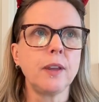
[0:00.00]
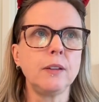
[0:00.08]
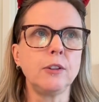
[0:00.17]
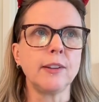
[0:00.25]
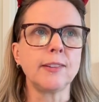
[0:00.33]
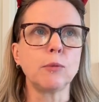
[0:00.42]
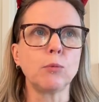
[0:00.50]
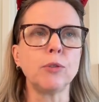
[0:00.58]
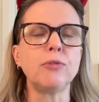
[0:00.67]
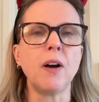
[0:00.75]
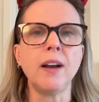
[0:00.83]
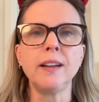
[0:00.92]
just
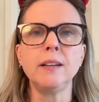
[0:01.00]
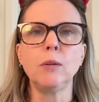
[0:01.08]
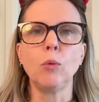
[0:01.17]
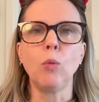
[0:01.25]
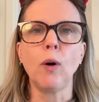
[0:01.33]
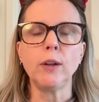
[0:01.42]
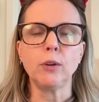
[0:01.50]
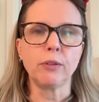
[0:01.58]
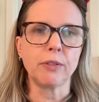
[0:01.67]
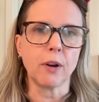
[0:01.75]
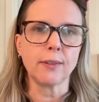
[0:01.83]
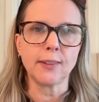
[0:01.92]
refine what your
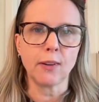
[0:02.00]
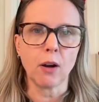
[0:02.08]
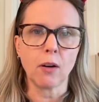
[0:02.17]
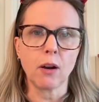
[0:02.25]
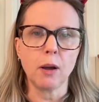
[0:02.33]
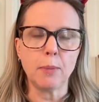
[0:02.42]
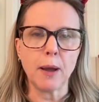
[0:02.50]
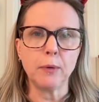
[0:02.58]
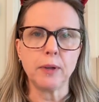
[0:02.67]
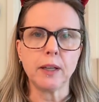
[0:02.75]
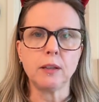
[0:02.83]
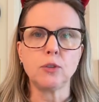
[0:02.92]
thoughts are
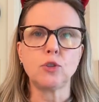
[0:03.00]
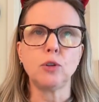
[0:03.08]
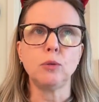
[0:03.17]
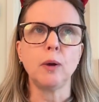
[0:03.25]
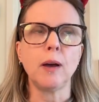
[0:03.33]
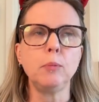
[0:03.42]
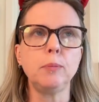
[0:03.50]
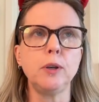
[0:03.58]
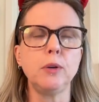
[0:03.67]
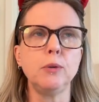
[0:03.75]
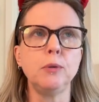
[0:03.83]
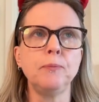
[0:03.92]
about it to help
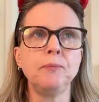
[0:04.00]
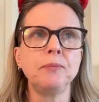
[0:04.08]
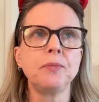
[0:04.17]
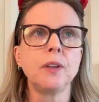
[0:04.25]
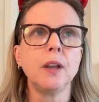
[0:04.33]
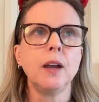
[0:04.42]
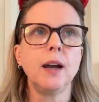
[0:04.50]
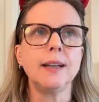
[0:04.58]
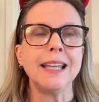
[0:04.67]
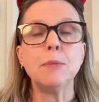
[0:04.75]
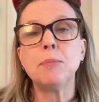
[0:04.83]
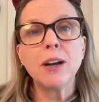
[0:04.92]
you
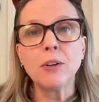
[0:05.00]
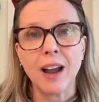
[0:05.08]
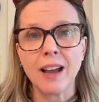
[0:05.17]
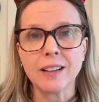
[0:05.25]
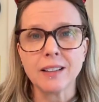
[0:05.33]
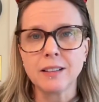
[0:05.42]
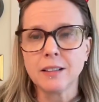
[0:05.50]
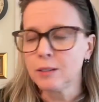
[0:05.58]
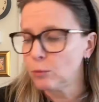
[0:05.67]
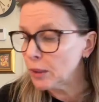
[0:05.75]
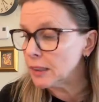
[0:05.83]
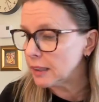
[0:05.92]
get better at it,
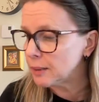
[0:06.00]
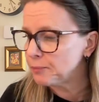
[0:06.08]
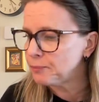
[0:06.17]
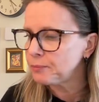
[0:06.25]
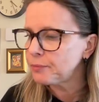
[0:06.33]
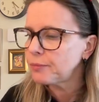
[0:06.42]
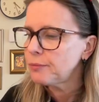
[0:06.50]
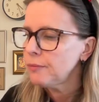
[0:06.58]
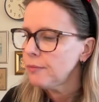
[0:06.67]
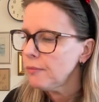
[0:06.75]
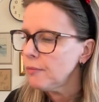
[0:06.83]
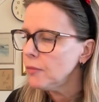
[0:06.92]
really.
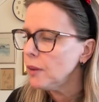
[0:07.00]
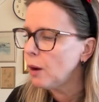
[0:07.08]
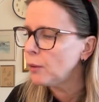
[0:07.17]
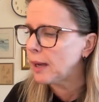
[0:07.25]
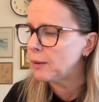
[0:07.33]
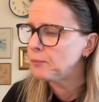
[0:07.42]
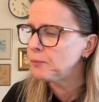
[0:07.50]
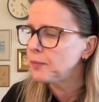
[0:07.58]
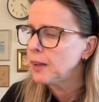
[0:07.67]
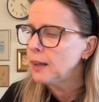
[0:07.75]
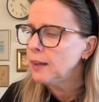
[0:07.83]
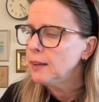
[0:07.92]
Okay,
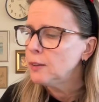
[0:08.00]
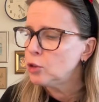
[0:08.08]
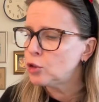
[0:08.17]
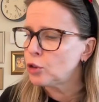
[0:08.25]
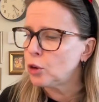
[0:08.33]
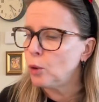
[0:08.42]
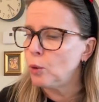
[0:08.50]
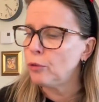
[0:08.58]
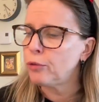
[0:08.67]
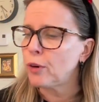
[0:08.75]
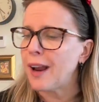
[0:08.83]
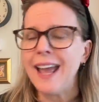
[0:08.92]
so
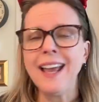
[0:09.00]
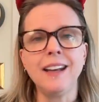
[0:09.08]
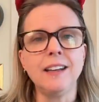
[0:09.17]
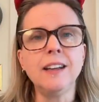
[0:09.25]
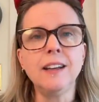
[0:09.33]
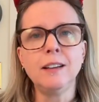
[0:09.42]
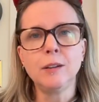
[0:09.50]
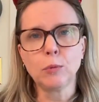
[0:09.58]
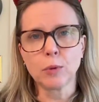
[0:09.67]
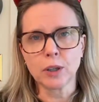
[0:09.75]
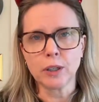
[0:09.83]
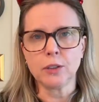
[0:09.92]
for N,
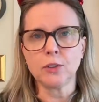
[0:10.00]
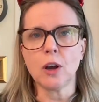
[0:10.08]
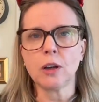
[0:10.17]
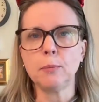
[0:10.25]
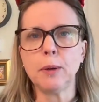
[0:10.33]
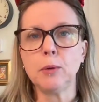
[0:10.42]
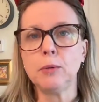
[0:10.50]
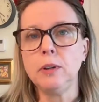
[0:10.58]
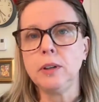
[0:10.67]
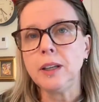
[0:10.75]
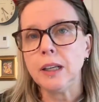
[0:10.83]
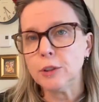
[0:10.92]
we're going to talk about
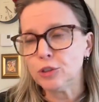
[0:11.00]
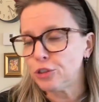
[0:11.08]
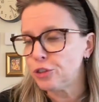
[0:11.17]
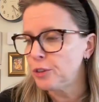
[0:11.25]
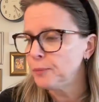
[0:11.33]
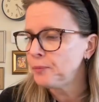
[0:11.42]
niche.